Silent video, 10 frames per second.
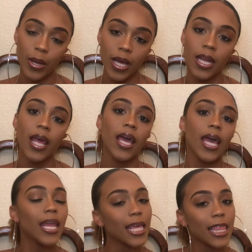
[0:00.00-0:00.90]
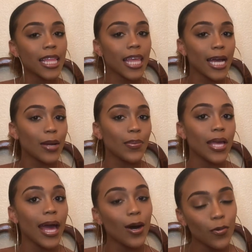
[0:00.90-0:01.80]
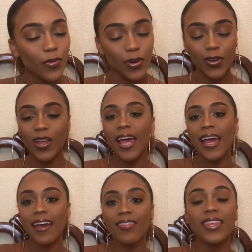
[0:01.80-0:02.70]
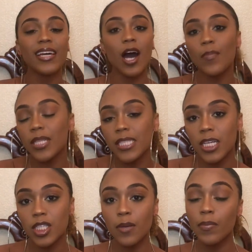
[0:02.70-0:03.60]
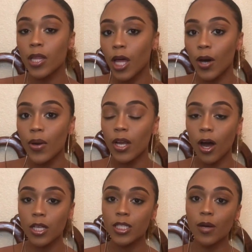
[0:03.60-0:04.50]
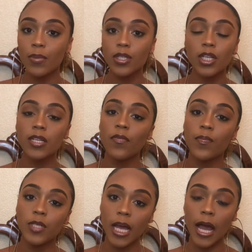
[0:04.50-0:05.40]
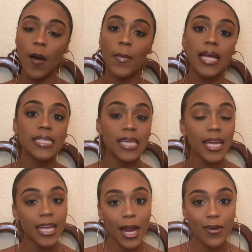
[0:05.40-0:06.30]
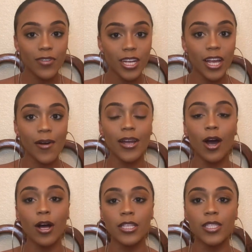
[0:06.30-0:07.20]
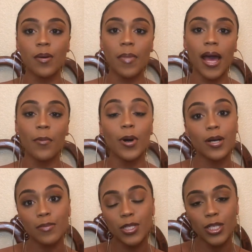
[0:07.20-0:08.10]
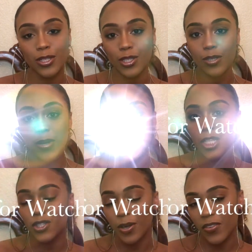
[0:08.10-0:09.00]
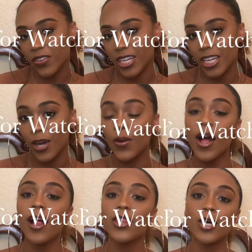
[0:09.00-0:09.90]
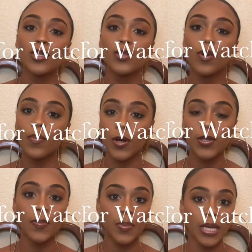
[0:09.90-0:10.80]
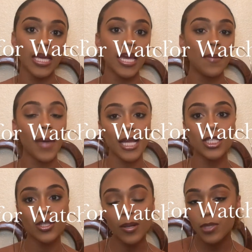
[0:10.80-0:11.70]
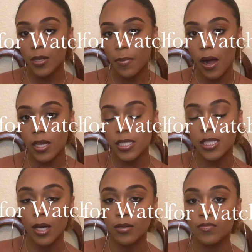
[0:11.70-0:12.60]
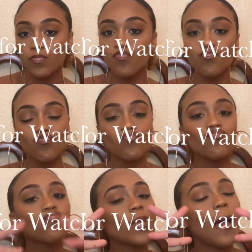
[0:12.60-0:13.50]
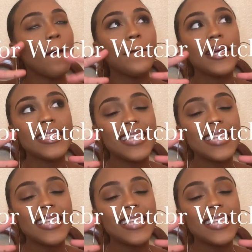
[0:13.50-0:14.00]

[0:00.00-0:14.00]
but anything that could be helpful in the comment section below. And also be sure to check out my skincare video and also my Welcome to YouTube intro video. Those will both be in my description box. So, peace